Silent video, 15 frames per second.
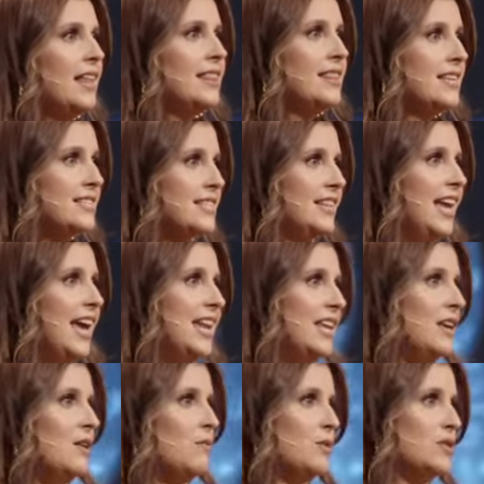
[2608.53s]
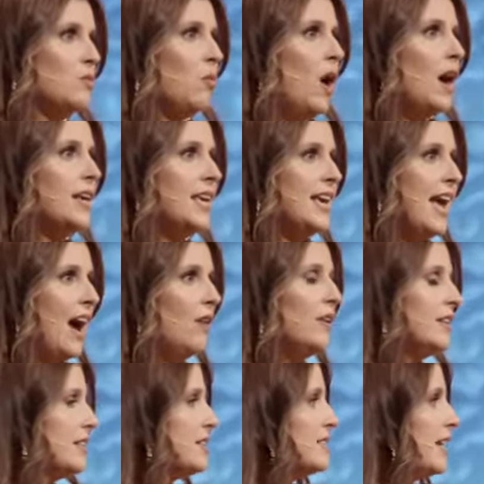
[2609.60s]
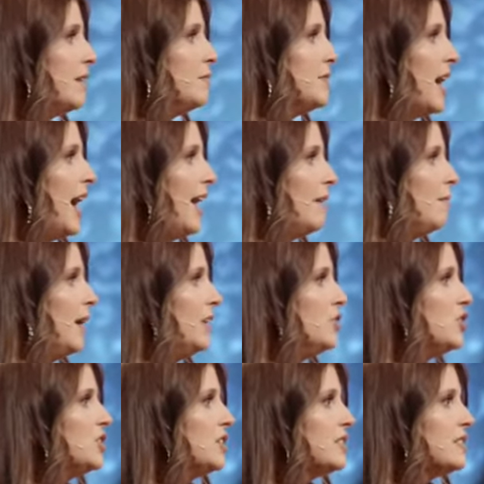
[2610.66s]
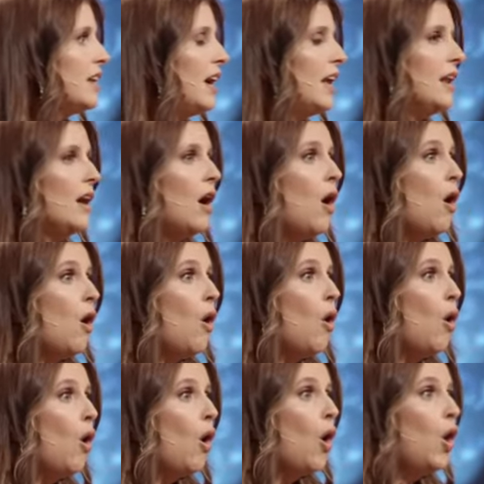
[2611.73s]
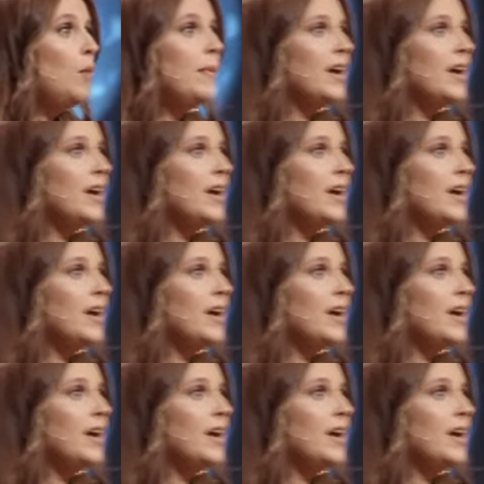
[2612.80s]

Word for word: this lady was walking out at the same time, and she said, oh